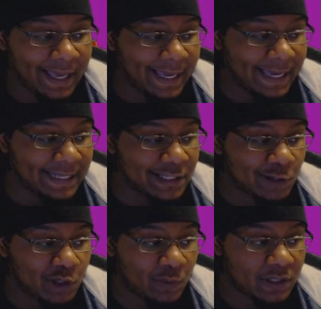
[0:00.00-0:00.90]
And so
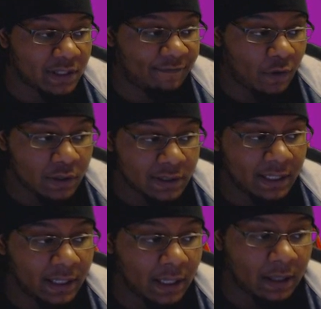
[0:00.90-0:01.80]
she was
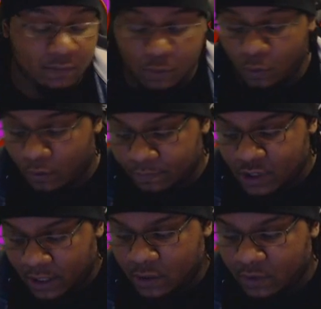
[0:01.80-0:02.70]
falsely
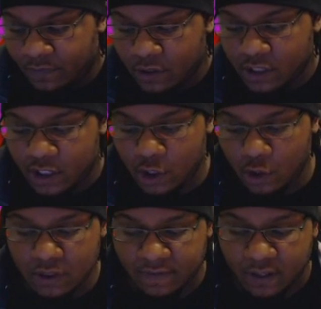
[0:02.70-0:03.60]

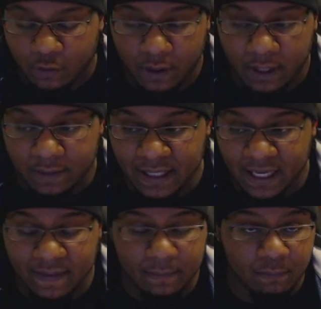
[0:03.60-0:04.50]
accused of a crime
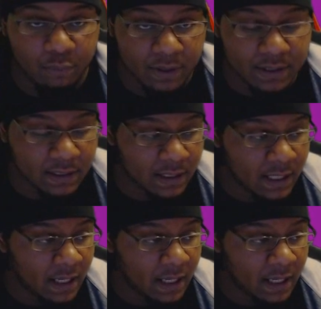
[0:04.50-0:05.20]
and then imprisoned.